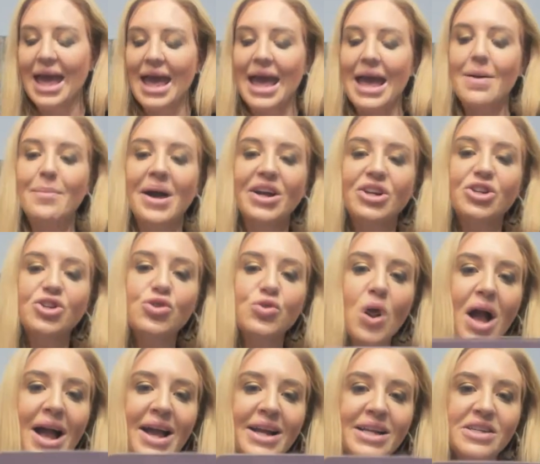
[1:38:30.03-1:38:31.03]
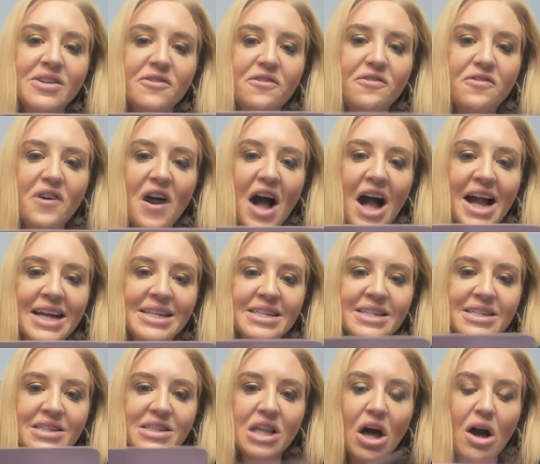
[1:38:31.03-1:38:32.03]
Am I trying to find
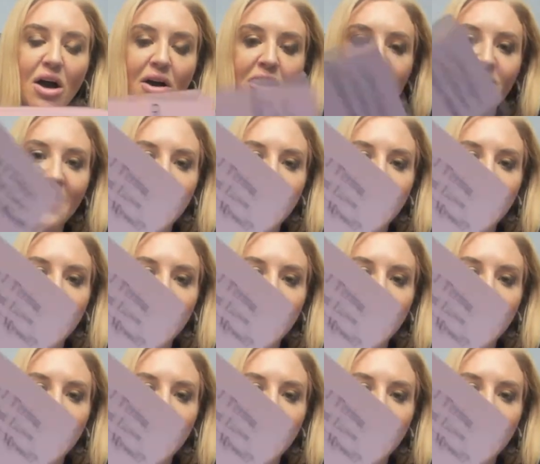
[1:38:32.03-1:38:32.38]
love